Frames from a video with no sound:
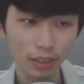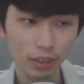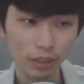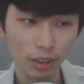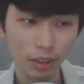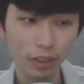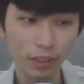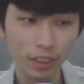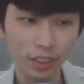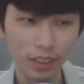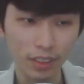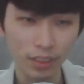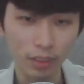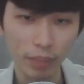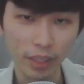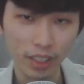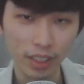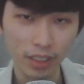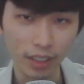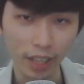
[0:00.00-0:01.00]
Not only does it
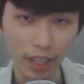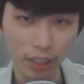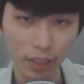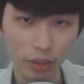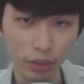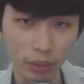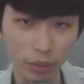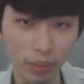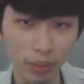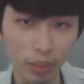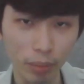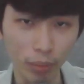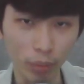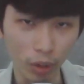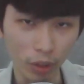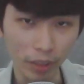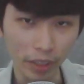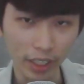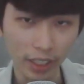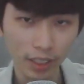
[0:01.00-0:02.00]
make it extremely
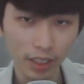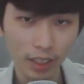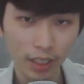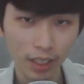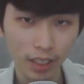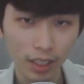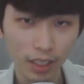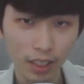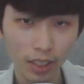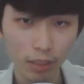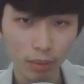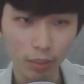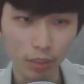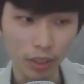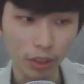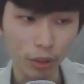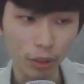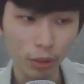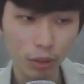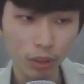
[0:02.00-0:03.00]
boring,
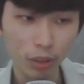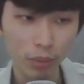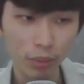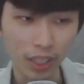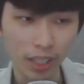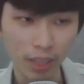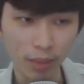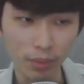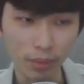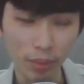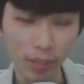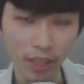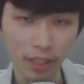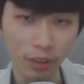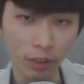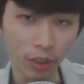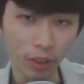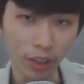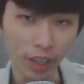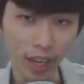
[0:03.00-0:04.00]
but you also become
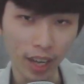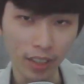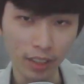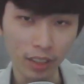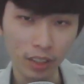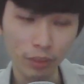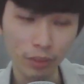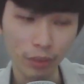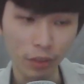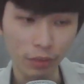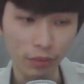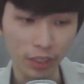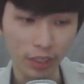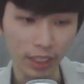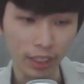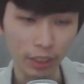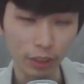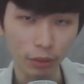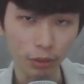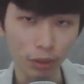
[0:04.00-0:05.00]
dependent on others for
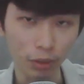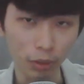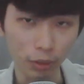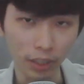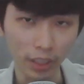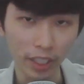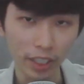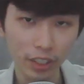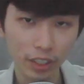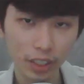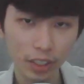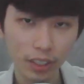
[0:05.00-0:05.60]
feeding you knowledge.